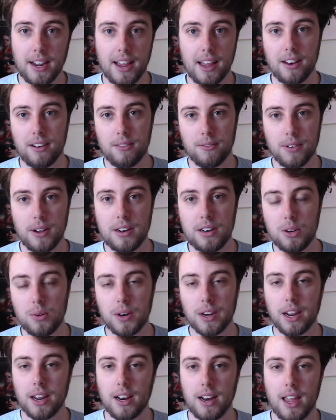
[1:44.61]
I had fun
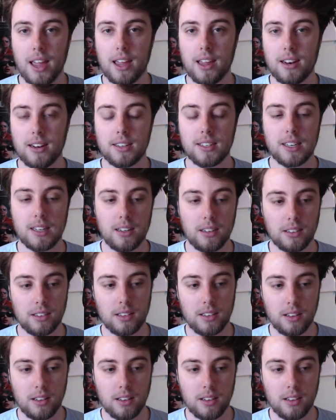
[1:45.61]
doing it and